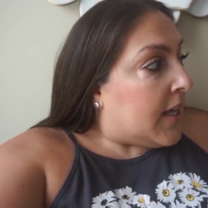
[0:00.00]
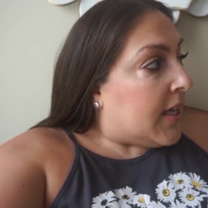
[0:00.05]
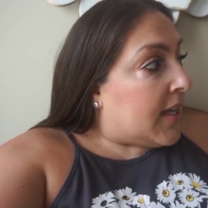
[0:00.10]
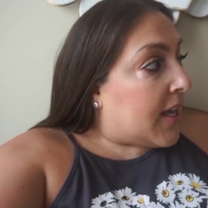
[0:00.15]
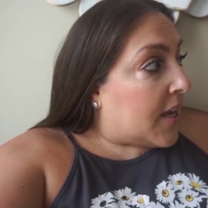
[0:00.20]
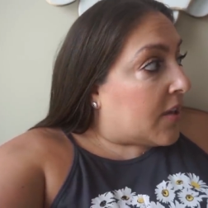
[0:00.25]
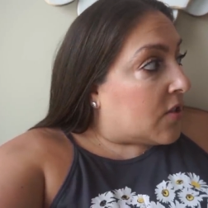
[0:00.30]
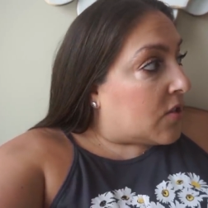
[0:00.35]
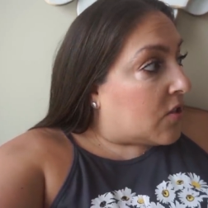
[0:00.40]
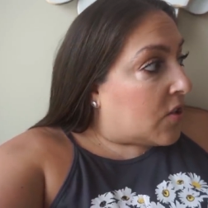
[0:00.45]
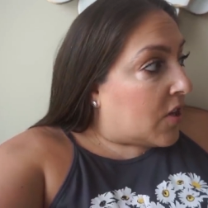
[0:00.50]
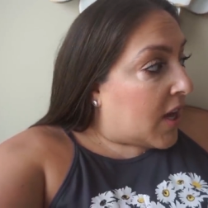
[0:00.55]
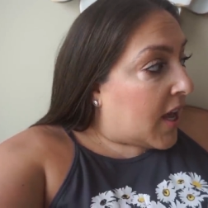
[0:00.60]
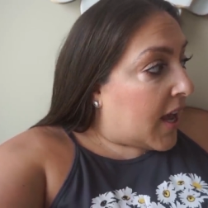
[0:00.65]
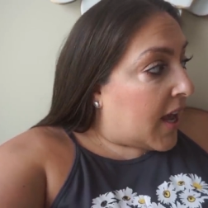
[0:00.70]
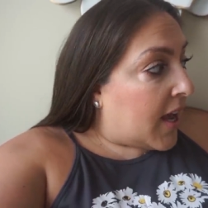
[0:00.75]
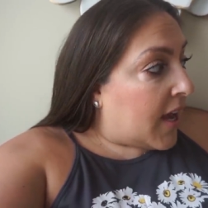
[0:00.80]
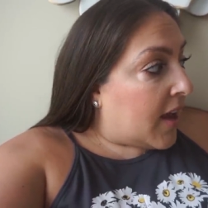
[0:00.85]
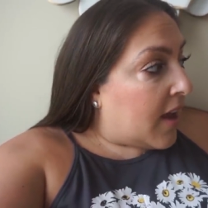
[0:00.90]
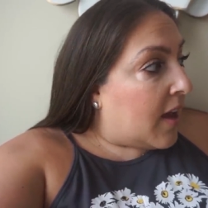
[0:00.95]

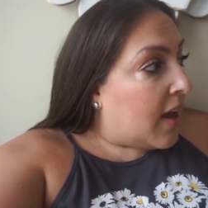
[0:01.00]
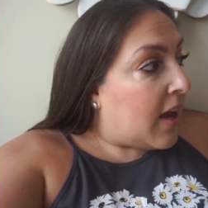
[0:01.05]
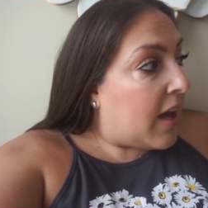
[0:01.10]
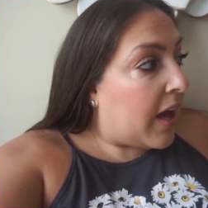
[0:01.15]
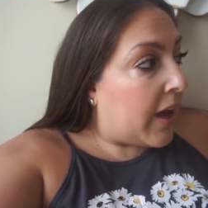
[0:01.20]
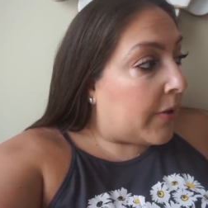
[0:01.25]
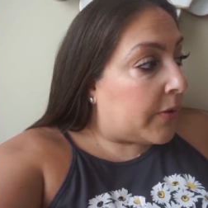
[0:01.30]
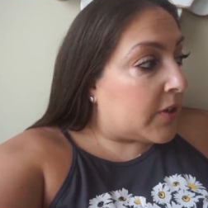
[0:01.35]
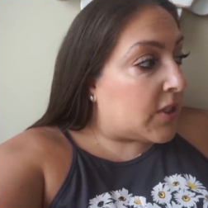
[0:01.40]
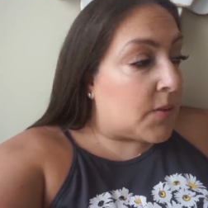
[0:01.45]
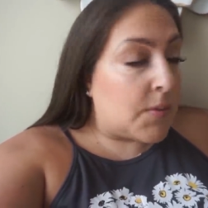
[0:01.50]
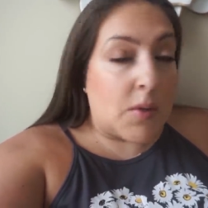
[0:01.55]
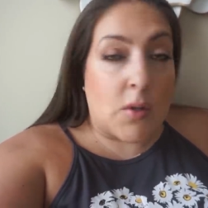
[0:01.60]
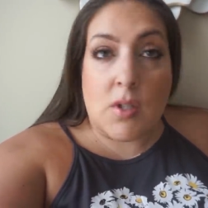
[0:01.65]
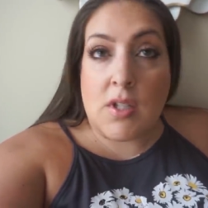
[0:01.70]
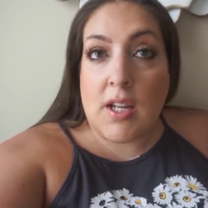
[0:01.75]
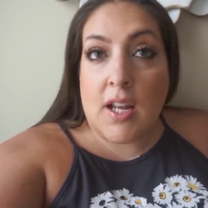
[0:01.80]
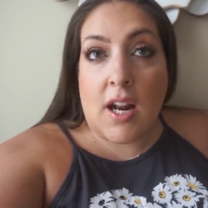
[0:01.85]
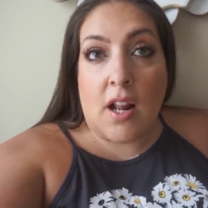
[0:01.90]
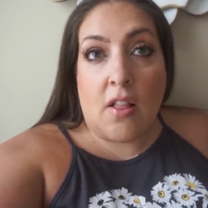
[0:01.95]
yesterday I was
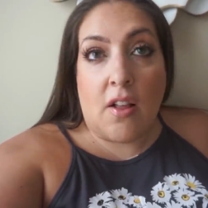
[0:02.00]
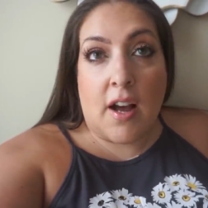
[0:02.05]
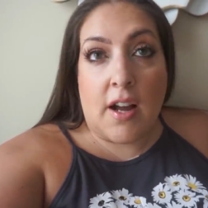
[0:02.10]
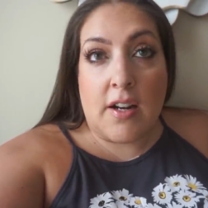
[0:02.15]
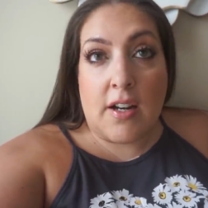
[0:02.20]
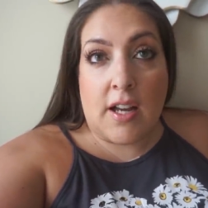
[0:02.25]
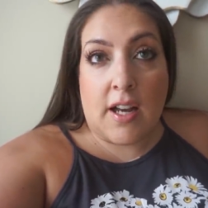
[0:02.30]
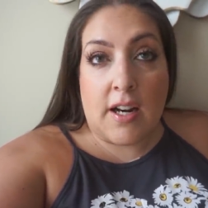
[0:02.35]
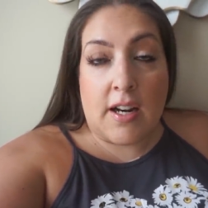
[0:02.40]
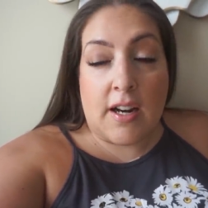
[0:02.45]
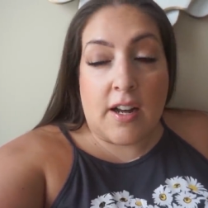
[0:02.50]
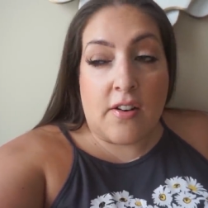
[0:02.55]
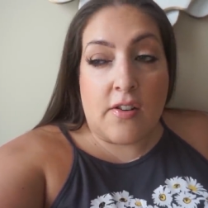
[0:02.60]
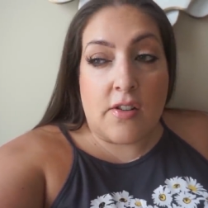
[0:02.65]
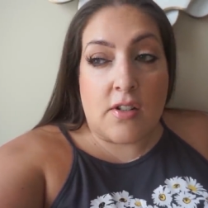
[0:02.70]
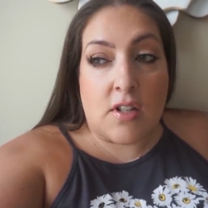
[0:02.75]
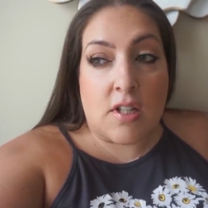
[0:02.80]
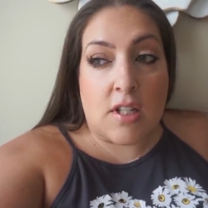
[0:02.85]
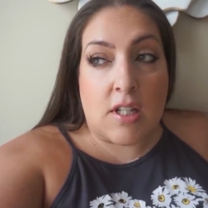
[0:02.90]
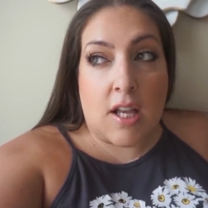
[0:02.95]
supposed to get a lot done and I
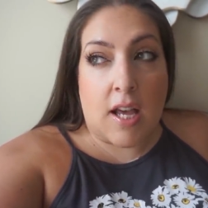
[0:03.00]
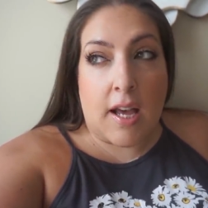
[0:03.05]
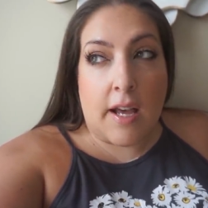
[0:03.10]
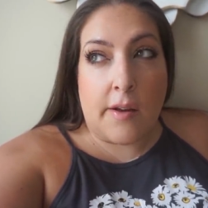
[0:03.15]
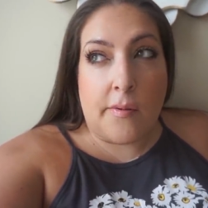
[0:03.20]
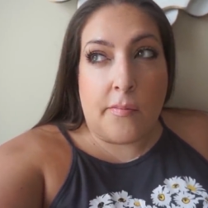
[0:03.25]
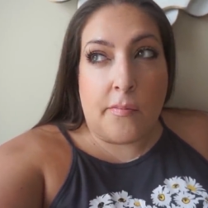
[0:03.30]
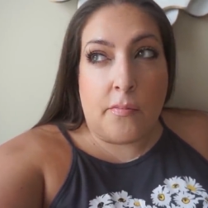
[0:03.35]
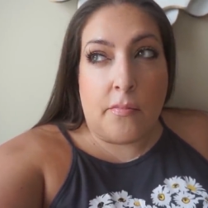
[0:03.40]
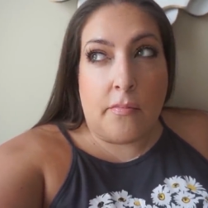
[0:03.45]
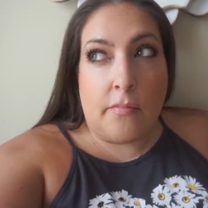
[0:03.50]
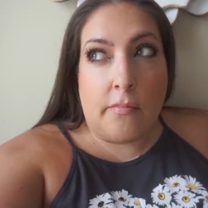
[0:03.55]
was just like,